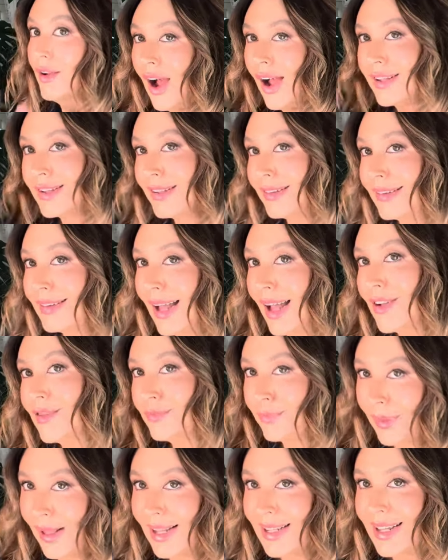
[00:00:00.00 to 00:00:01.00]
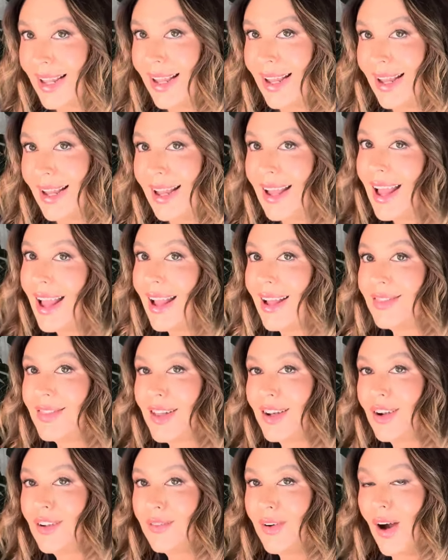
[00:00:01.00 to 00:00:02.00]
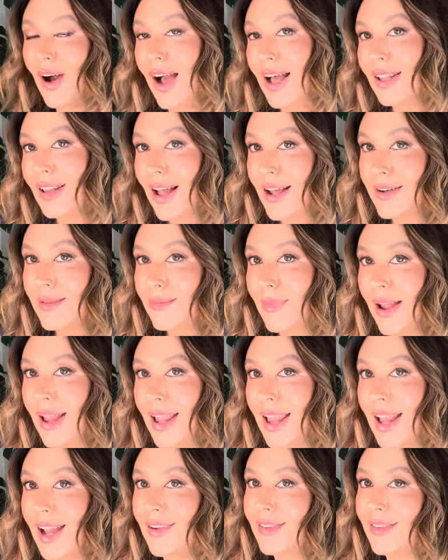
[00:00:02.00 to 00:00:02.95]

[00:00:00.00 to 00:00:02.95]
I used to have black hair and then I've highlighted my hair.